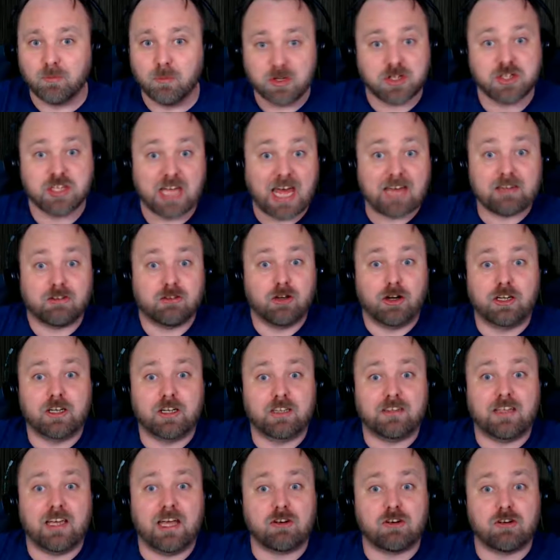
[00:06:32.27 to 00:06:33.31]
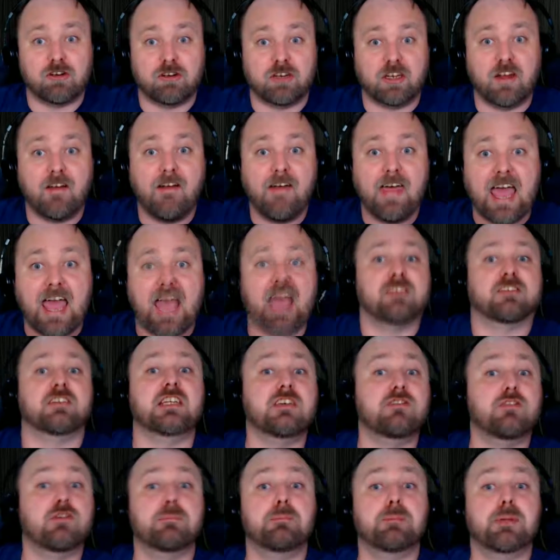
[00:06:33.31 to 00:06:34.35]
which that's the architecture that hasn't
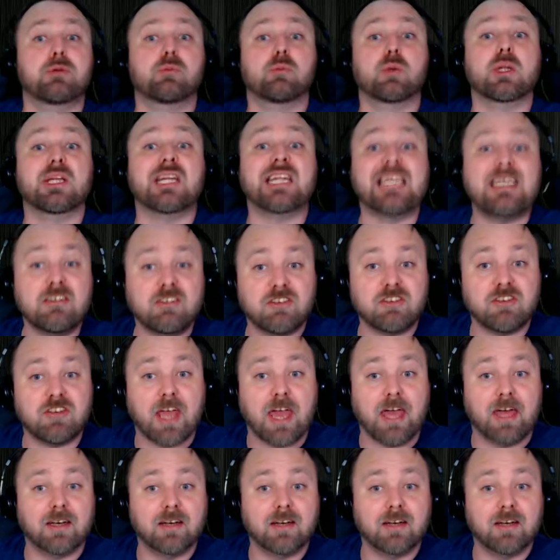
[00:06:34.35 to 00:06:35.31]
even been released yet.